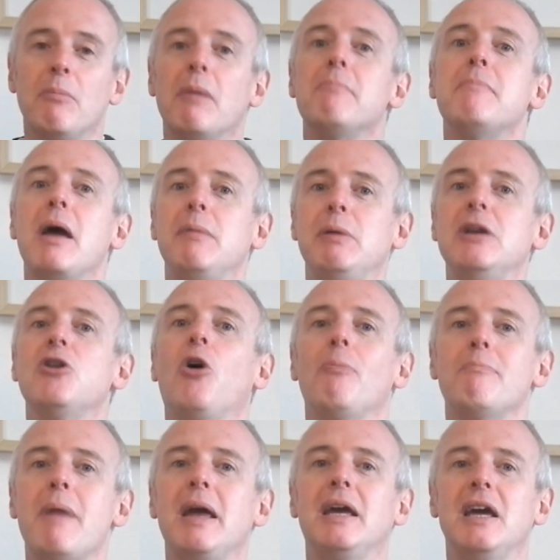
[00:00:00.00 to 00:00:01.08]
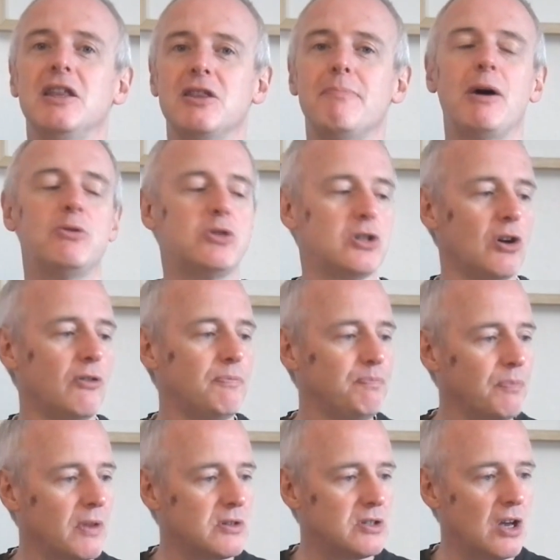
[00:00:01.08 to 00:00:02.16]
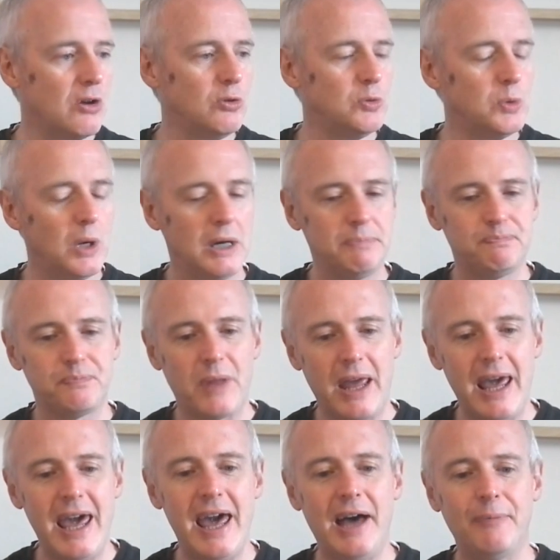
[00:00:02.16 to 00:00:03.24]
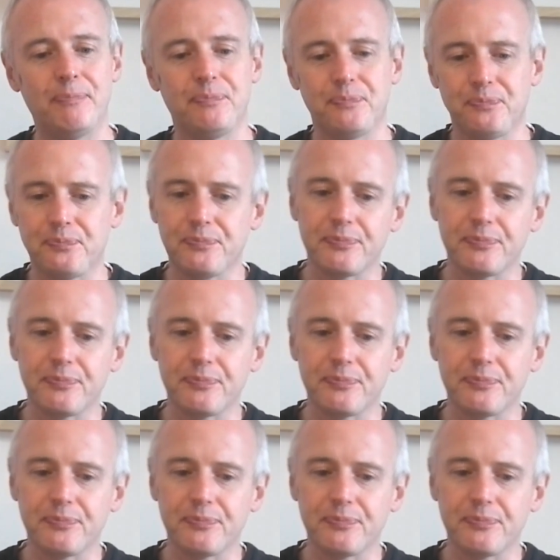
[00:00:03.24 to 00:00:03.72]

but maybe not making the most of. So here,